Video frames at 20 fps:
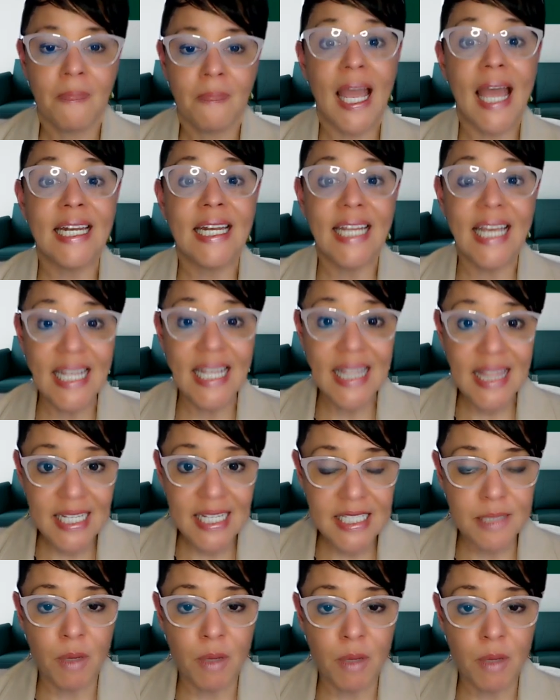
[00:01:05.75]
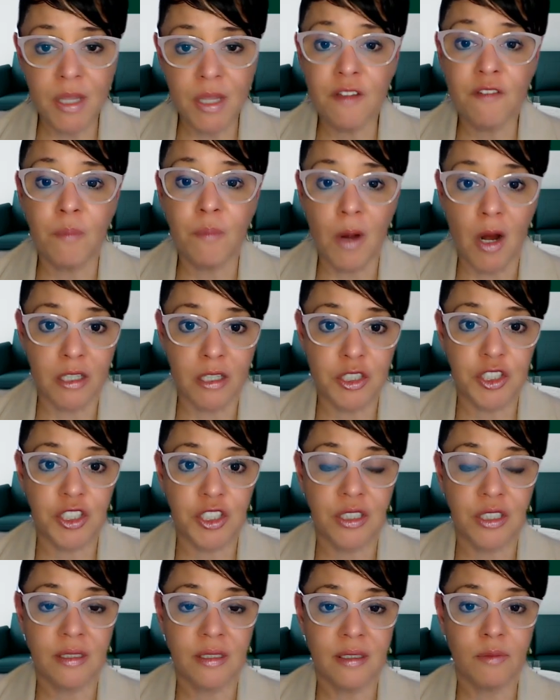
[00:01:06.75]
And in this month of March,
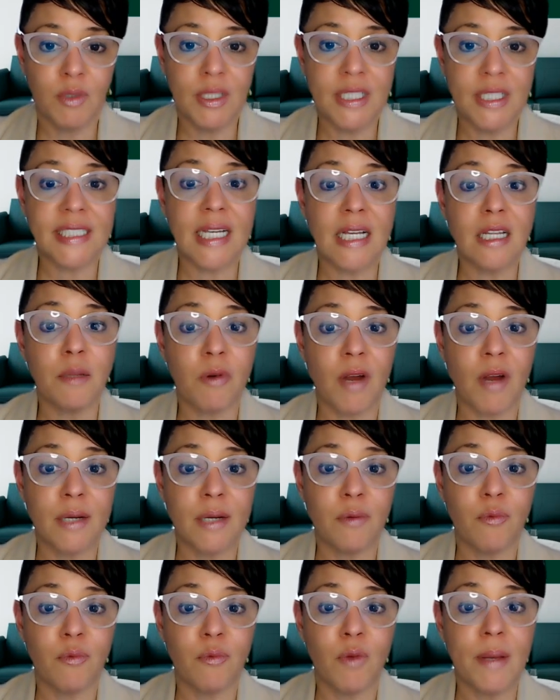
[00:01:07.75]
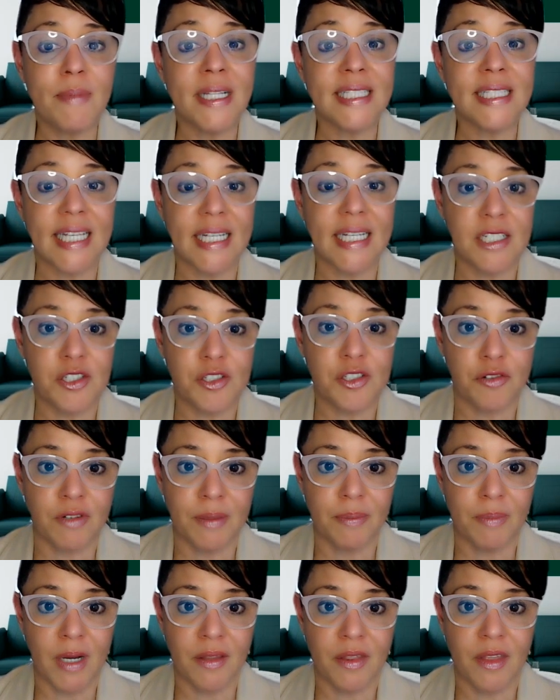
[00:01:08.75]
we celebrate Women's History
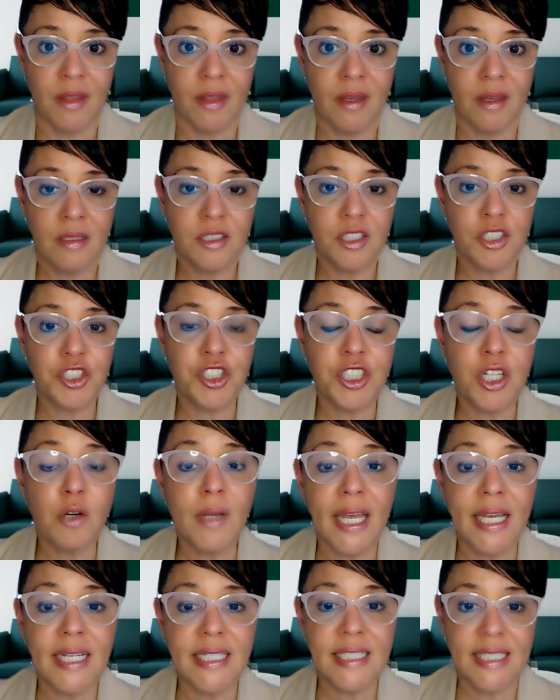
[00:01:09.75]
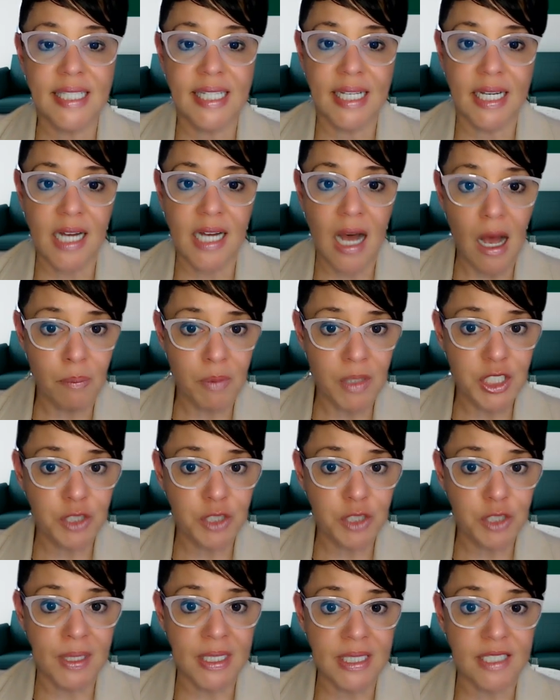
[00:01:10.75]
Month to showcase the
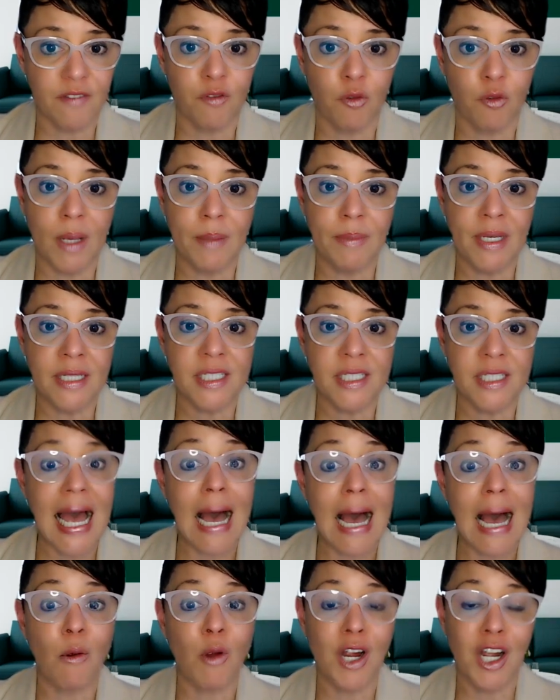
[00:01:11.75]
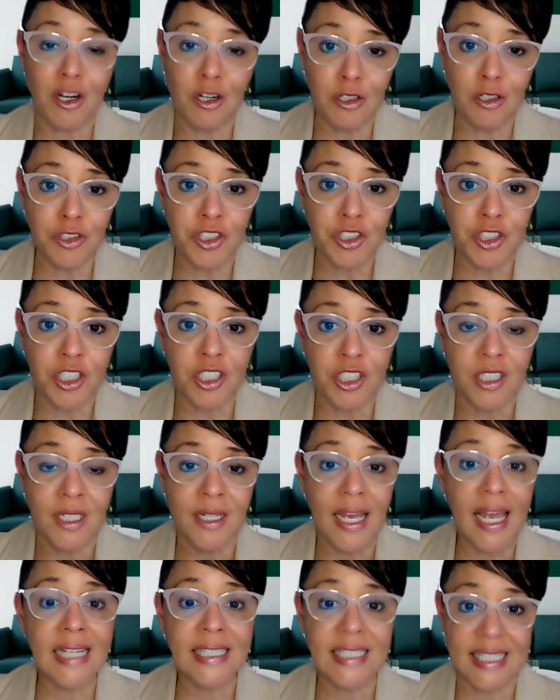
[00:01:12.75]
accomplishments of women to our culture
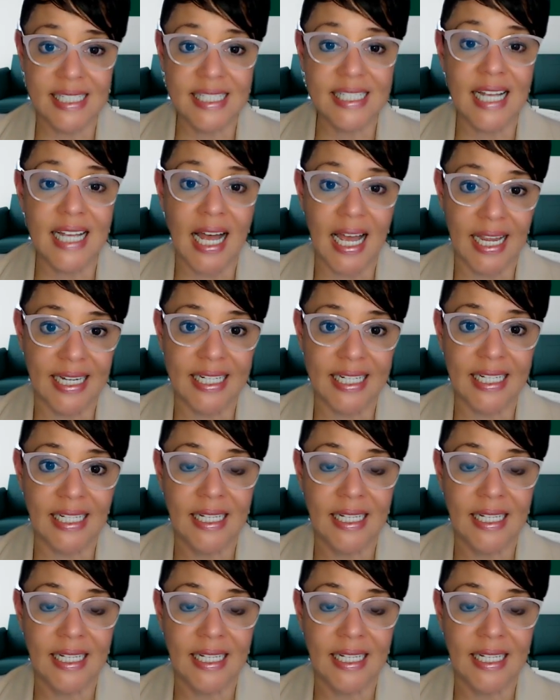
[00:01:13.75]
and society.